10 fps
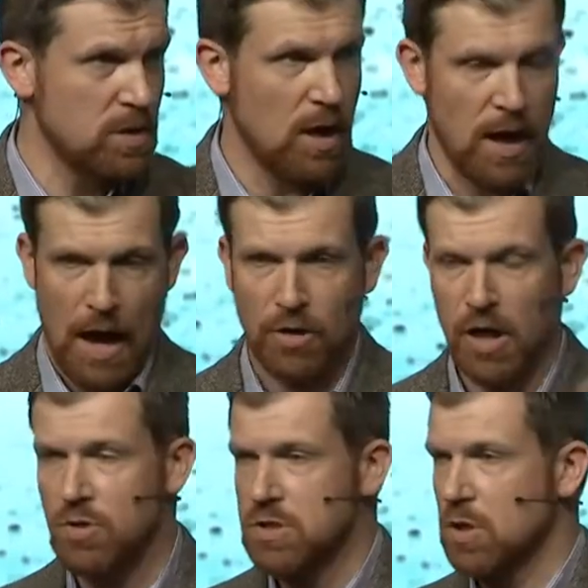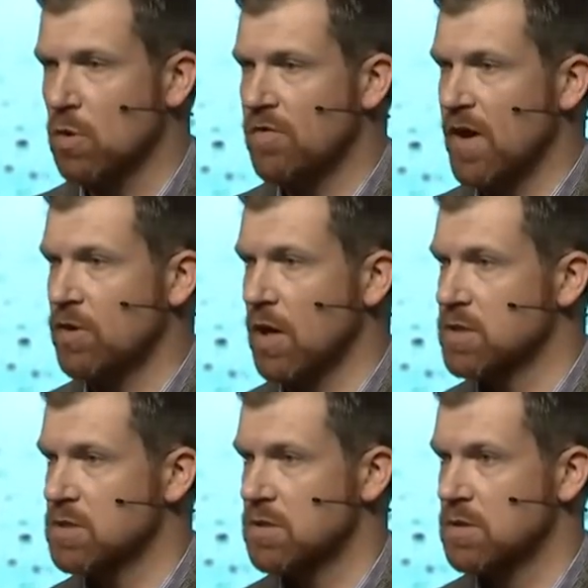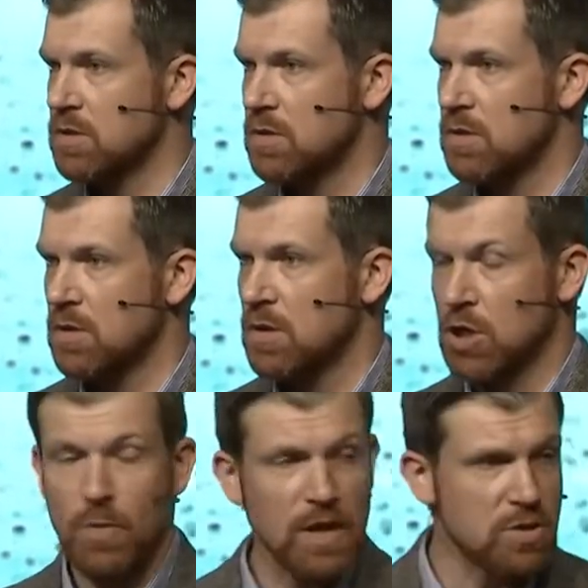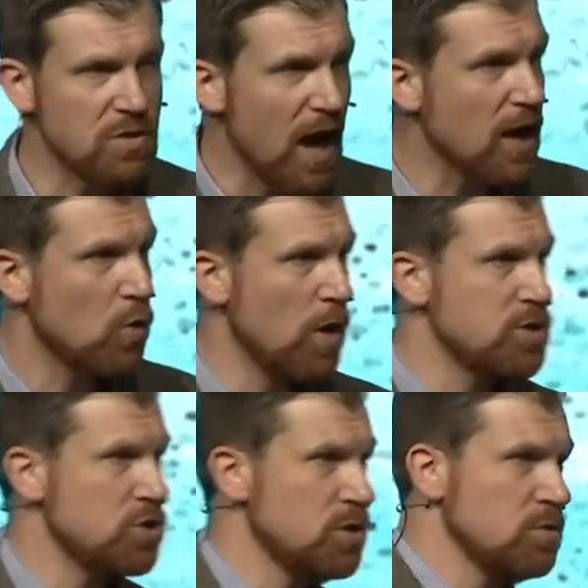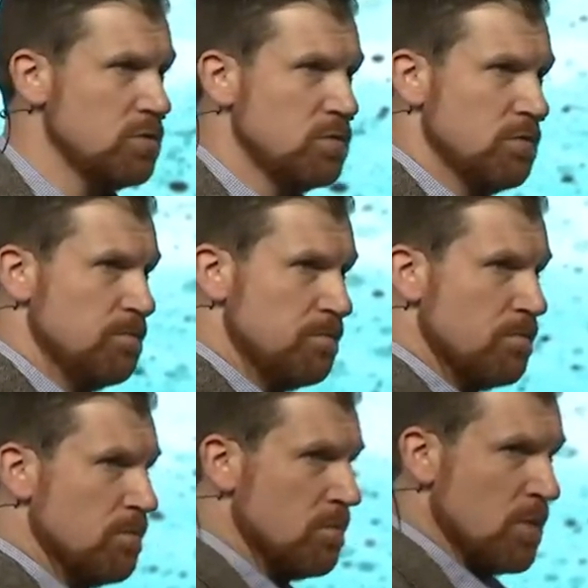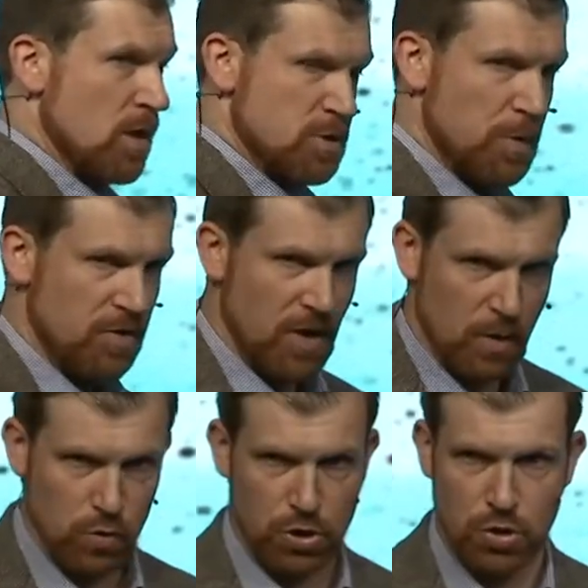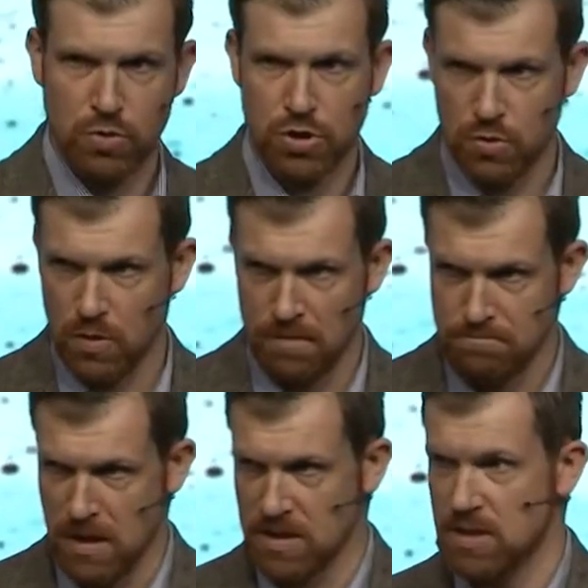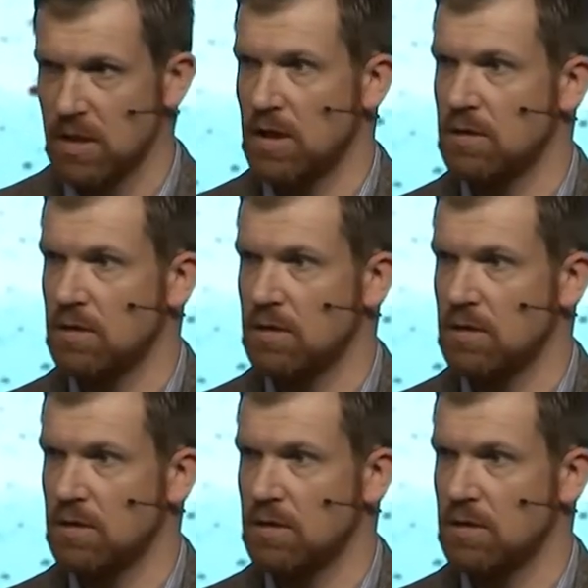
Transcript: and how can I use it to glorify Christ? You answer that question, and the Spirit of God will use you immensely.